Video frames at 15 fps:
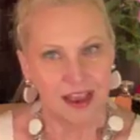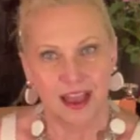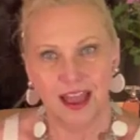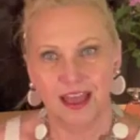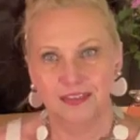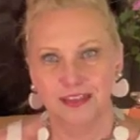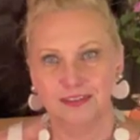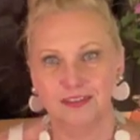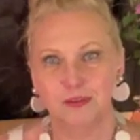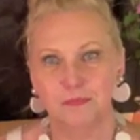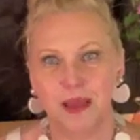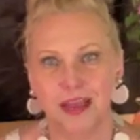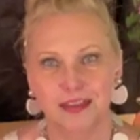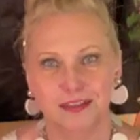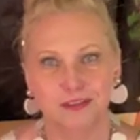And this is
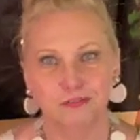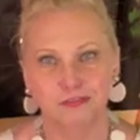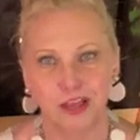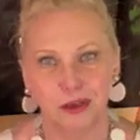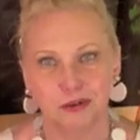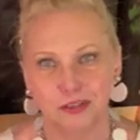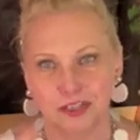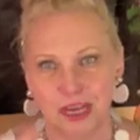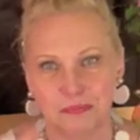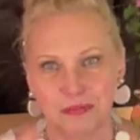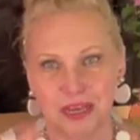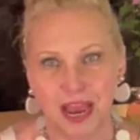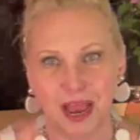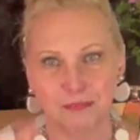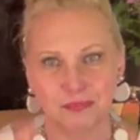back in the flower-shaped
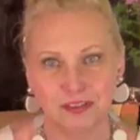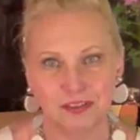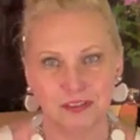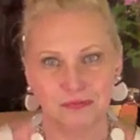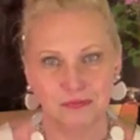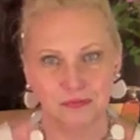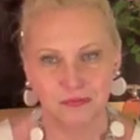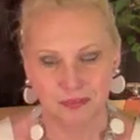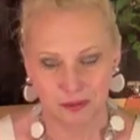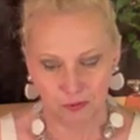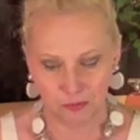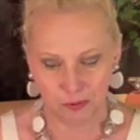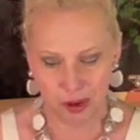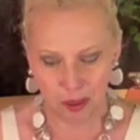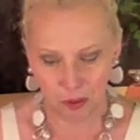caps
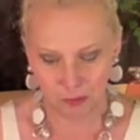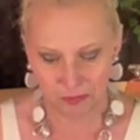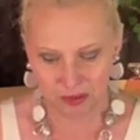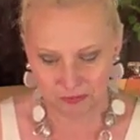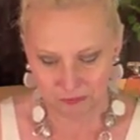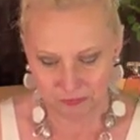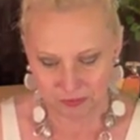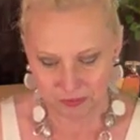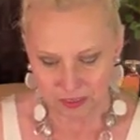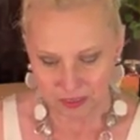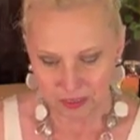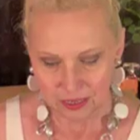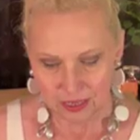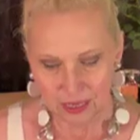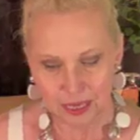realm.
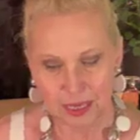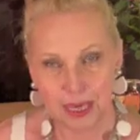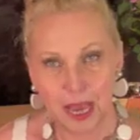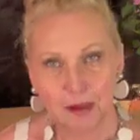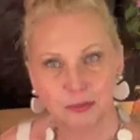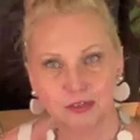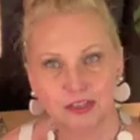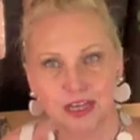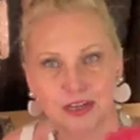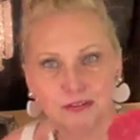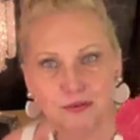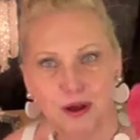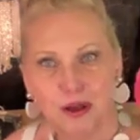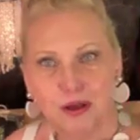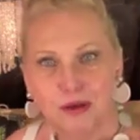Cabotine
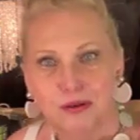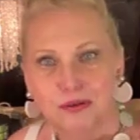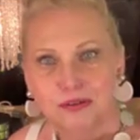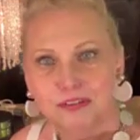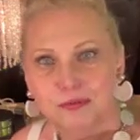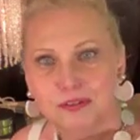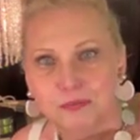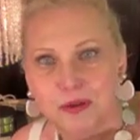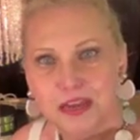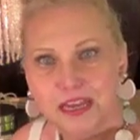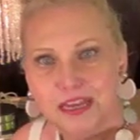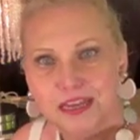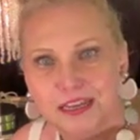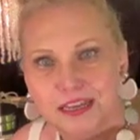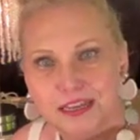Rose with my
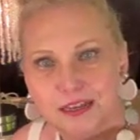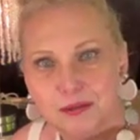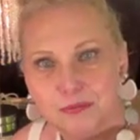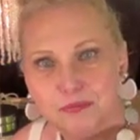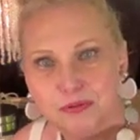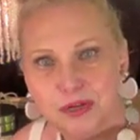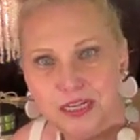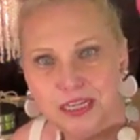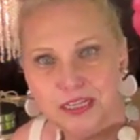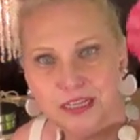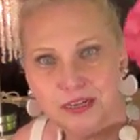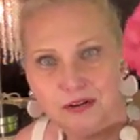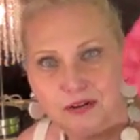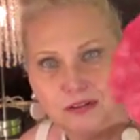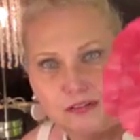pretty
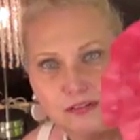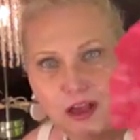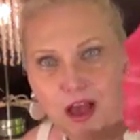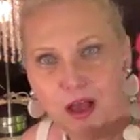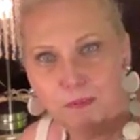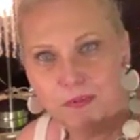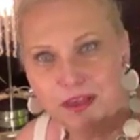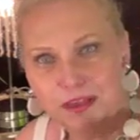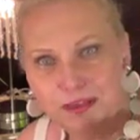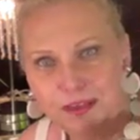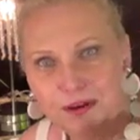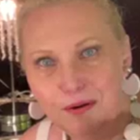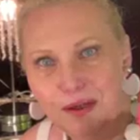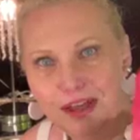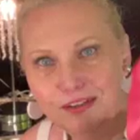little top. You
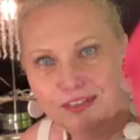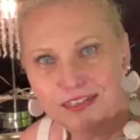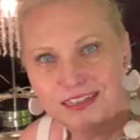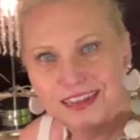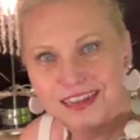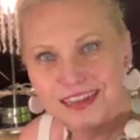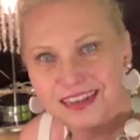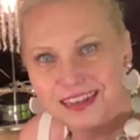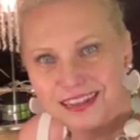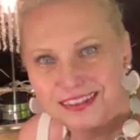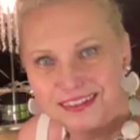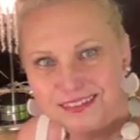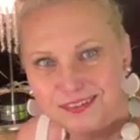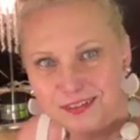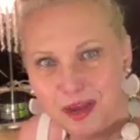know, actually,
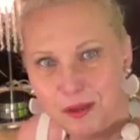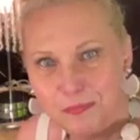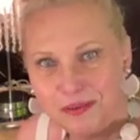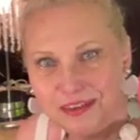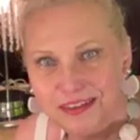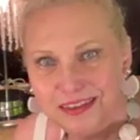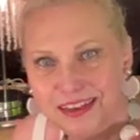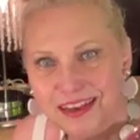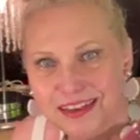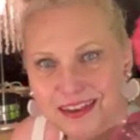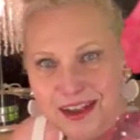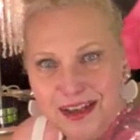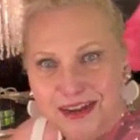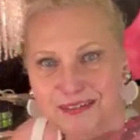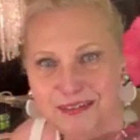this top, it
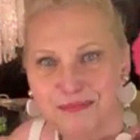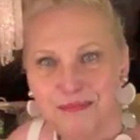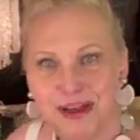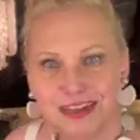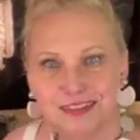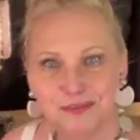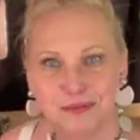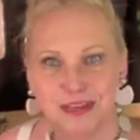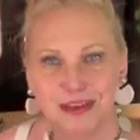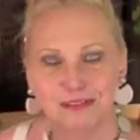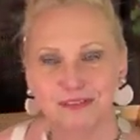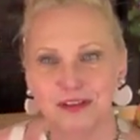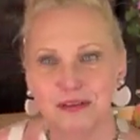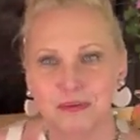kind of reminds me of,